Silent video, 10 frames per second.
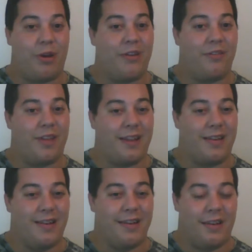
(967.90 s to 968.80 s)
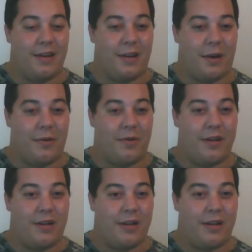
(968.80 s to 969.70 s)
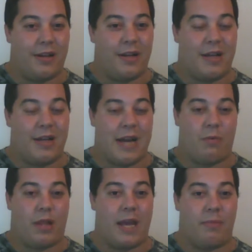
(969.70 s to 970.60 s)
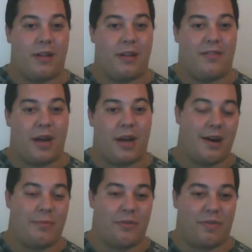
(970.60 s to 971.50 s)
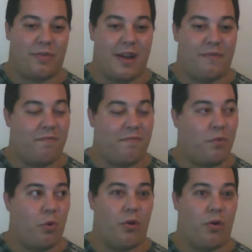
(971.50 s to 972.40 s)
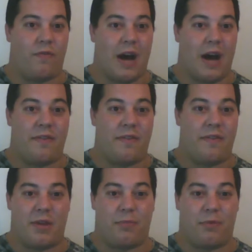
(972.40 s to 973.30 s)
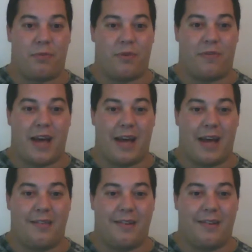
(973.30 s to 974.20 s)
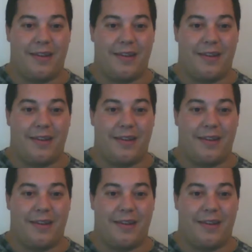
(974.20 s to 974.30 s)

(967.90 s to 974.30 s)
kind of relate, but at the same time vary. Because we've had 4 or 5 different people who have had,